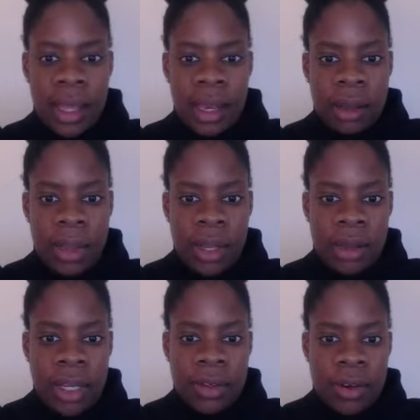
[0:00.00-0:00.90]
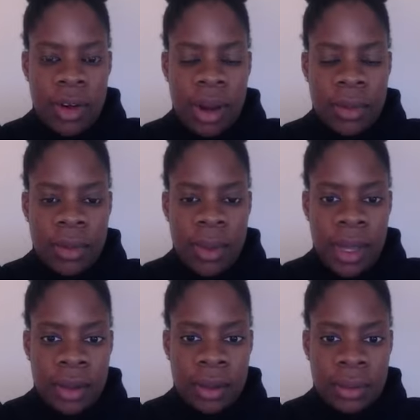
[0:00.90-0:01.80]
and I'll put that on Instagram as
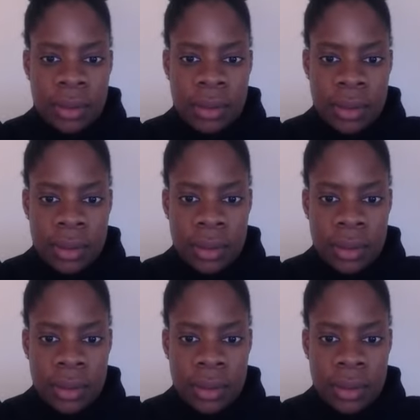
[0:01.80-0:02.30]
well